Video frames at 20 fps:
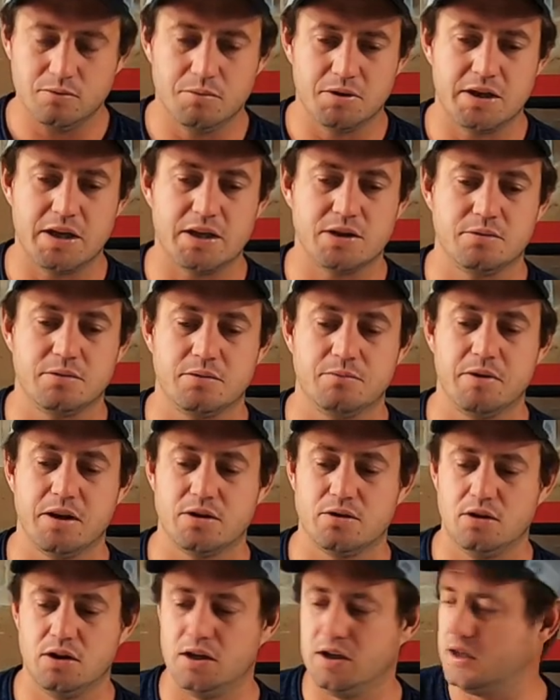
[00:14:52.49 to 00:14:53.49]
But back to,
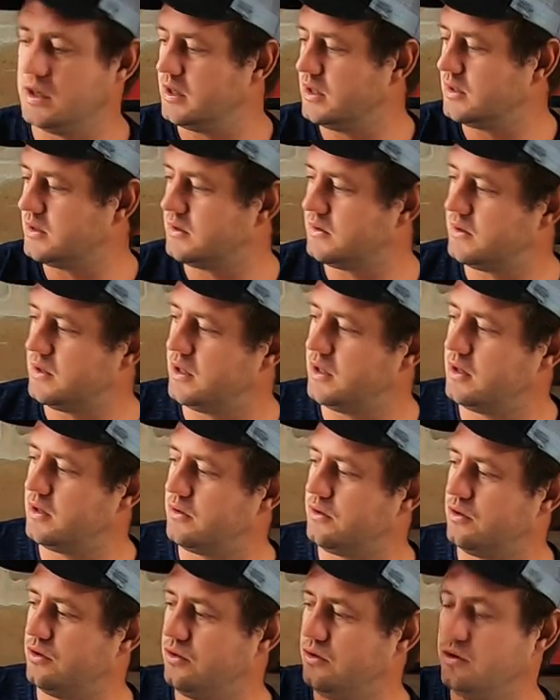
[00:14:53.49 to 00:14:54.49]
back to the leader. This is
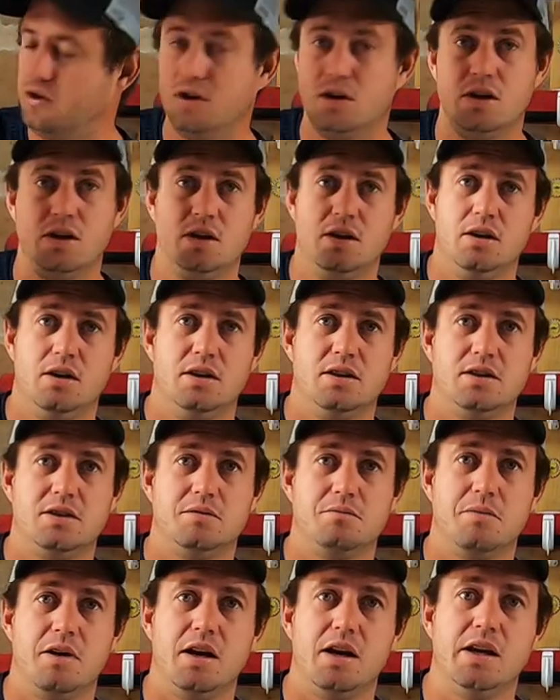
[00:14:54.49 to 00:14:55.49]
threaded through. This
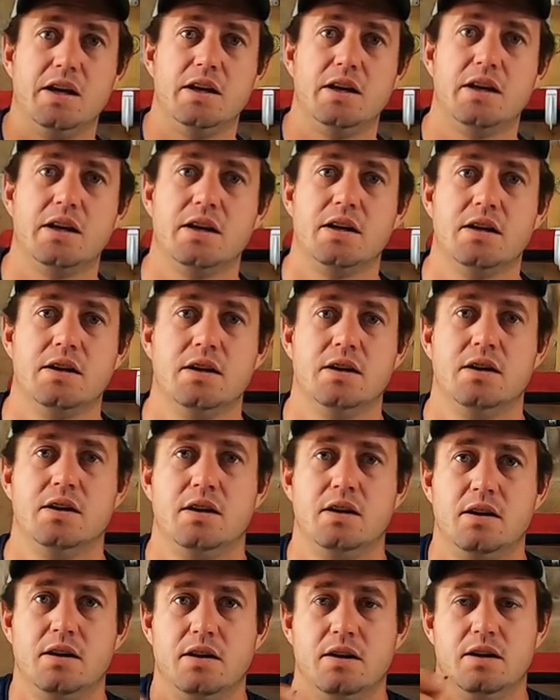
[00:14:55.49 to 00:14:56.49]
is my leader.
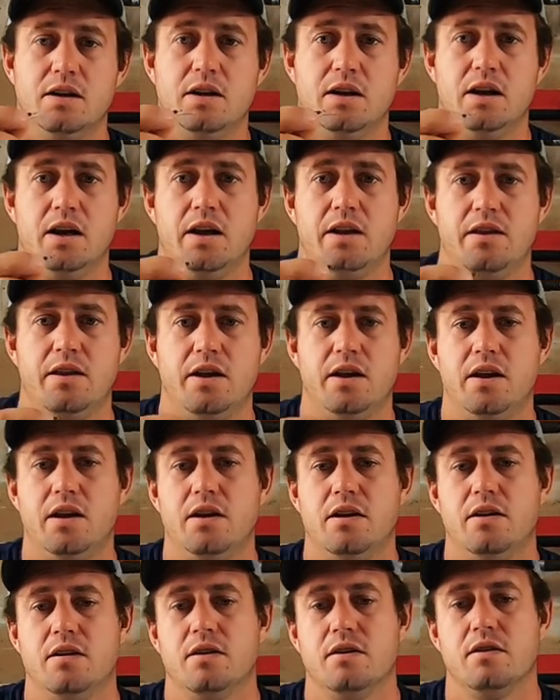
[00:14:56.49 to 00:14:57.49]
And
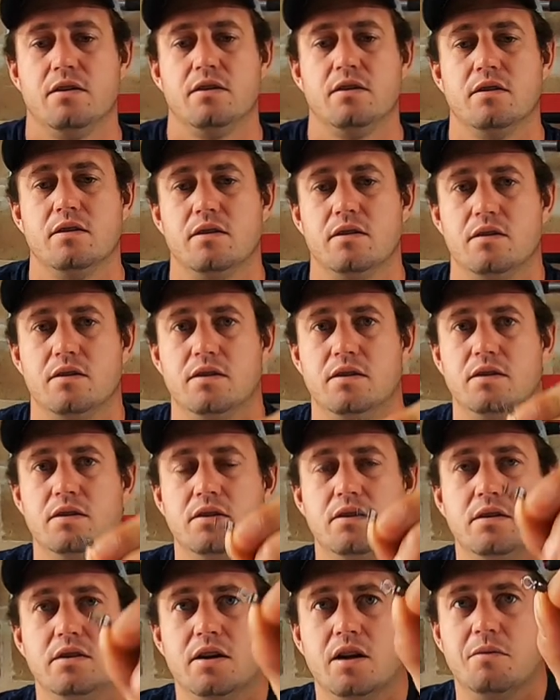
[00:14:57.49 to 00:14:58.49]
then
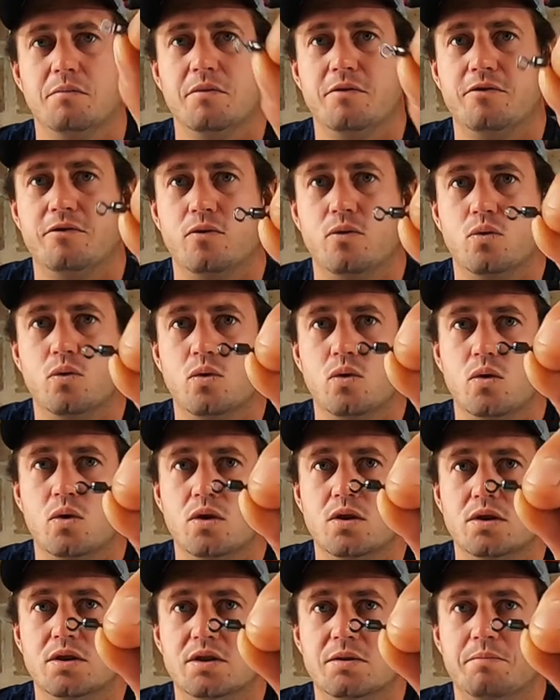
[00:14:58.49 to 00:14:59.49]
number four,
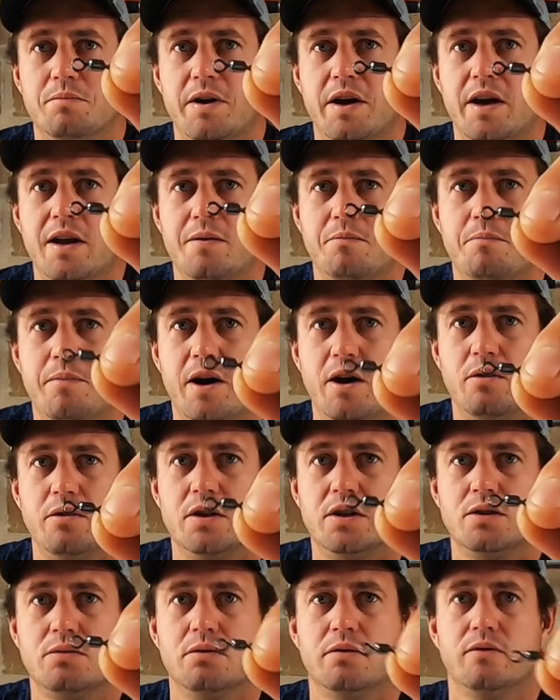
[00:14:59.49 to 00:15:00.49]
Japan power
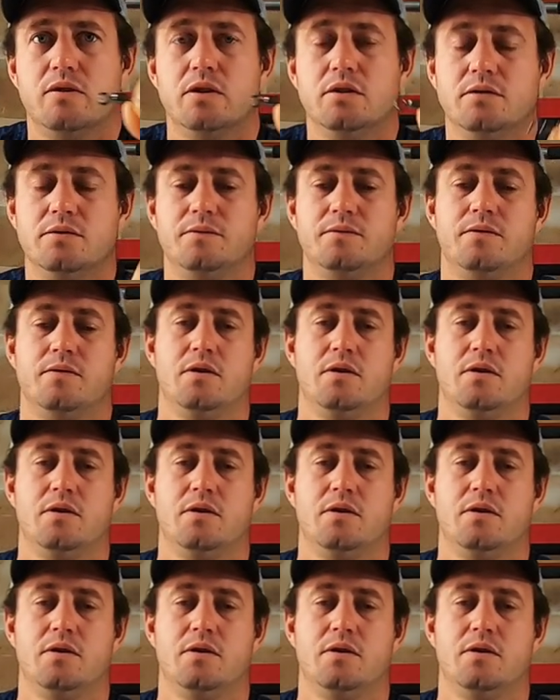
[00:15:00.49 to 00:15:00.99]
swivel.